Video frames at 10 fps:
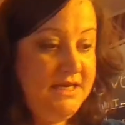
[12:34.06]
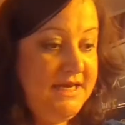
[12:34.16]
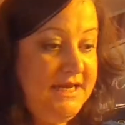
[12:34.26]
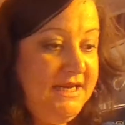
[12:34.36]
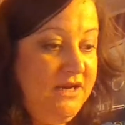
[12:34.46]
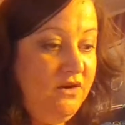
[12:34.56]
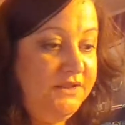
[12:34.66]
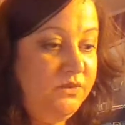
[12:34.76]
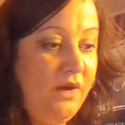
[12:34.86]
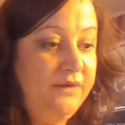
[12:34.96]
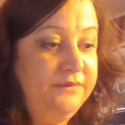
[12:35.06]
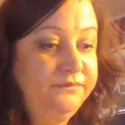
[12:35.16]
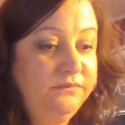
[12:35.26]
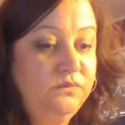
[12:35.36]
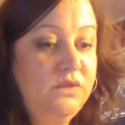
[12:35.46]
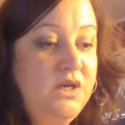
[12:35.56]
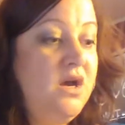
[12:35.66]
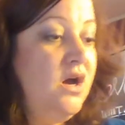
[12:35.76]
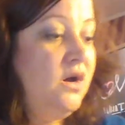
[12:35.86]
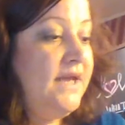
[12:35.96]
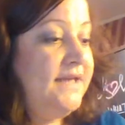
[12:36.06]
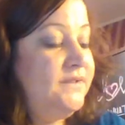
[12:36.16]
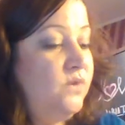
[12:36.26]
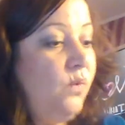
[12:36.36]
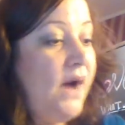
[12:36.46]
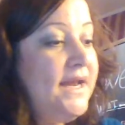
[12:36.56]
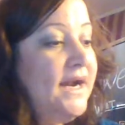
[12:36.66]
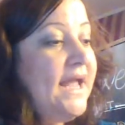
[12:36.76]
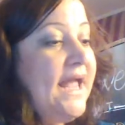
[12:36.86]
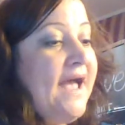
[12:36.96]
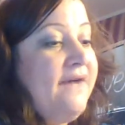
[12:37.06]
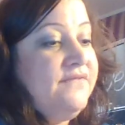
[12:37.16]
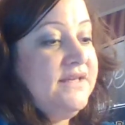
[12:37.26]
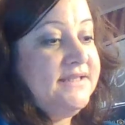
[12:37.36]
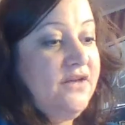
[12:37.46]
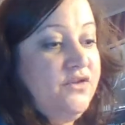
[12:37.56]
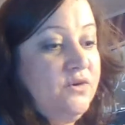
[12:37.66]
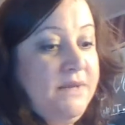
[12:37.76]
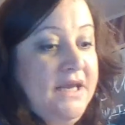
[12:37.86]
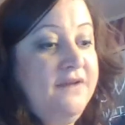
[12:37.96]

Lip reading: in here as well. Okay, so why did I have this other pink